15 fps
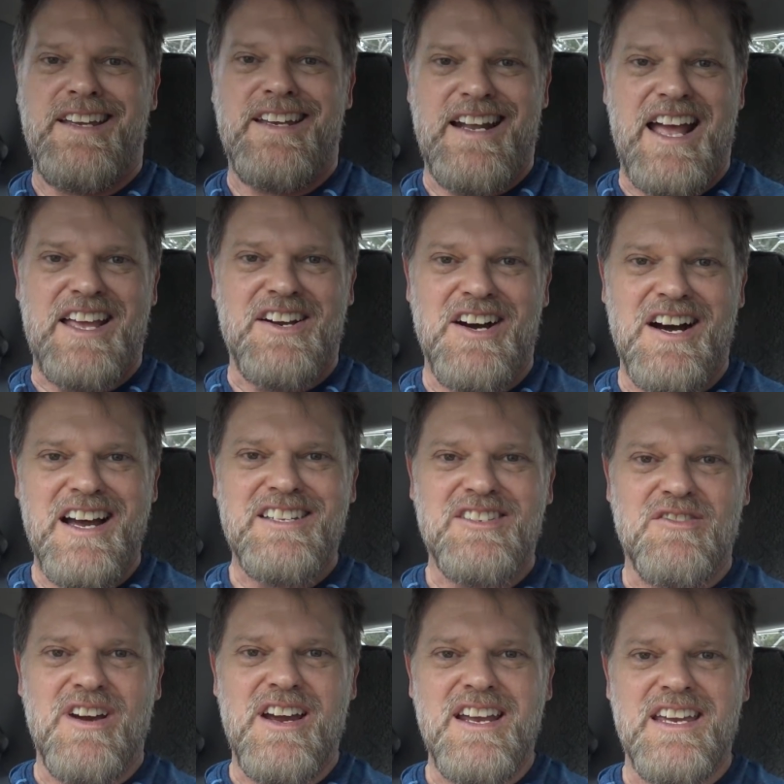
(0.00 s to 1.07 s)
G'day guys,
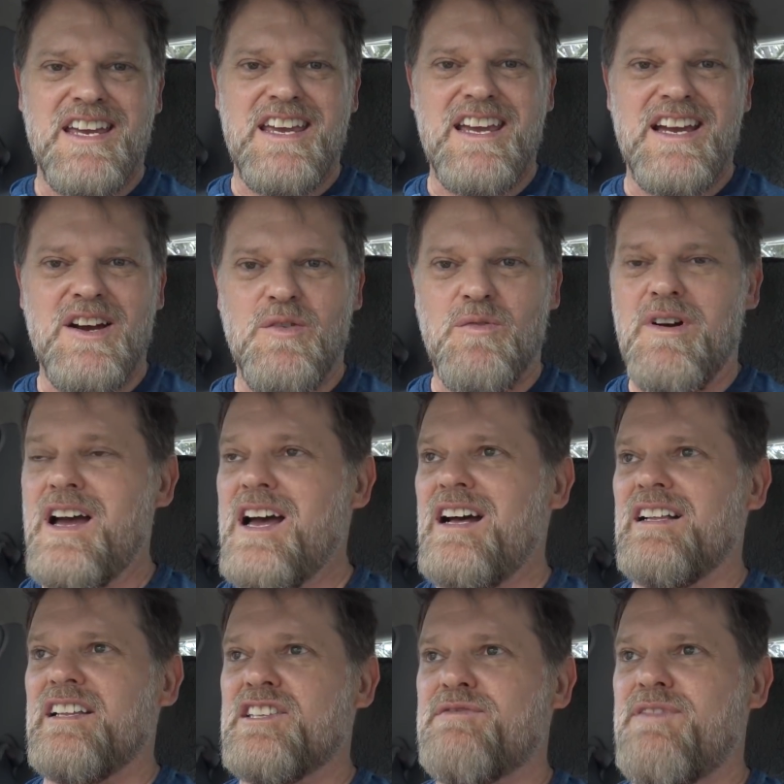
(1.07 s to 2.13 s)
Greg here.
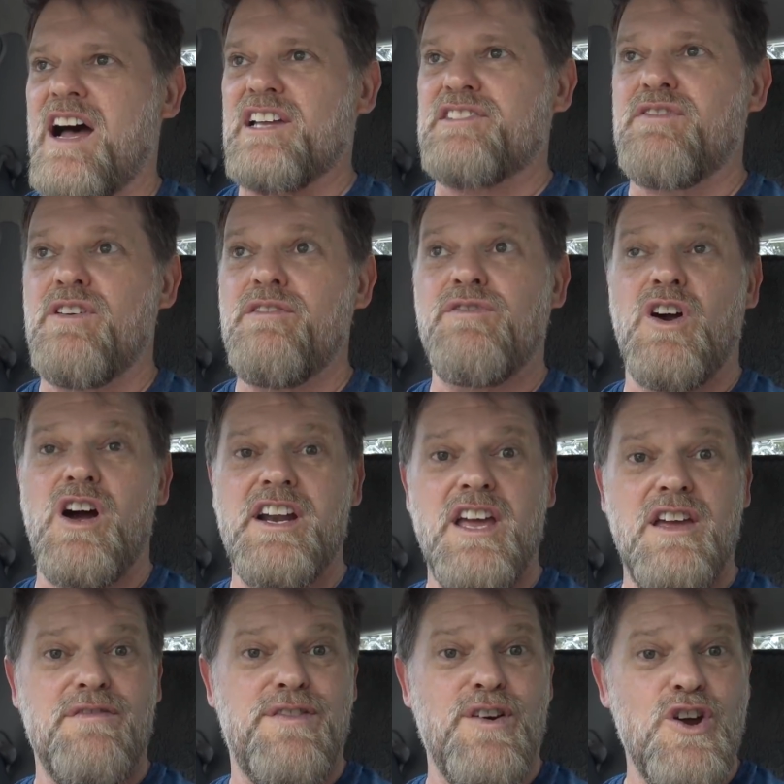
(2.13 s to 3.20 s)
Well, it's Fast Food
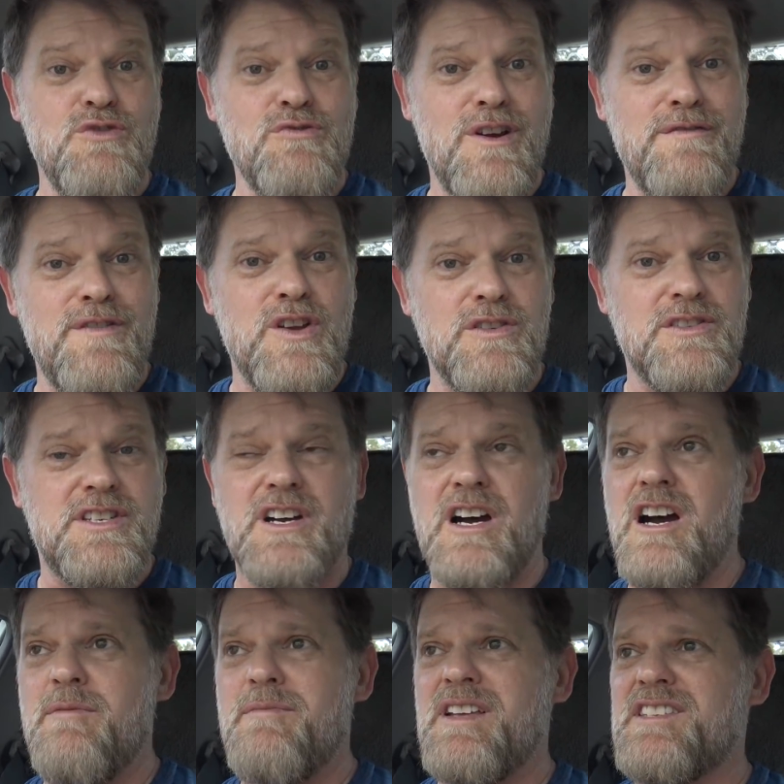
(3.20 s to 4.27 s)
Friday food review
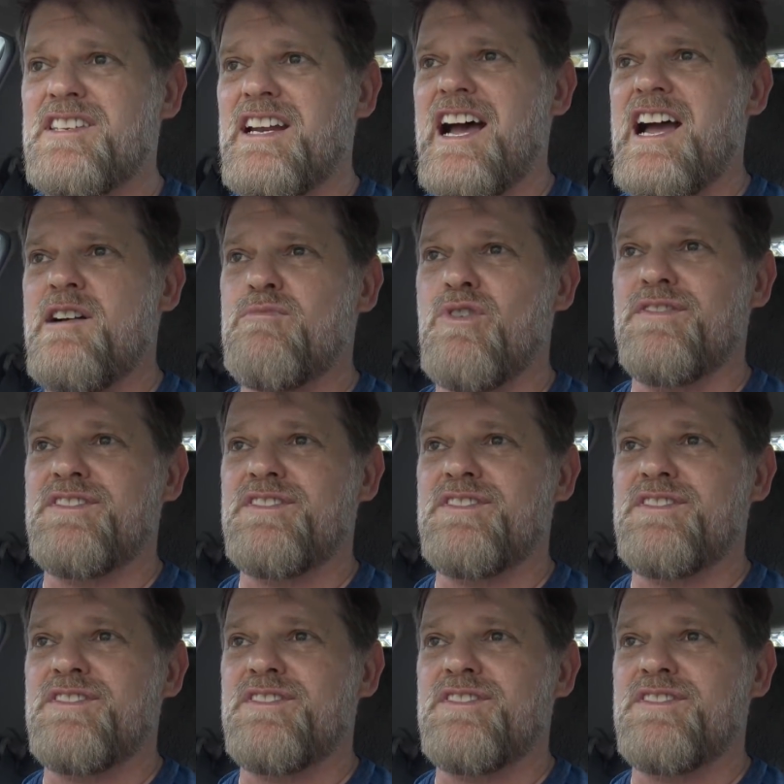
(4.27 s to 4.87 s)
time, and today I'm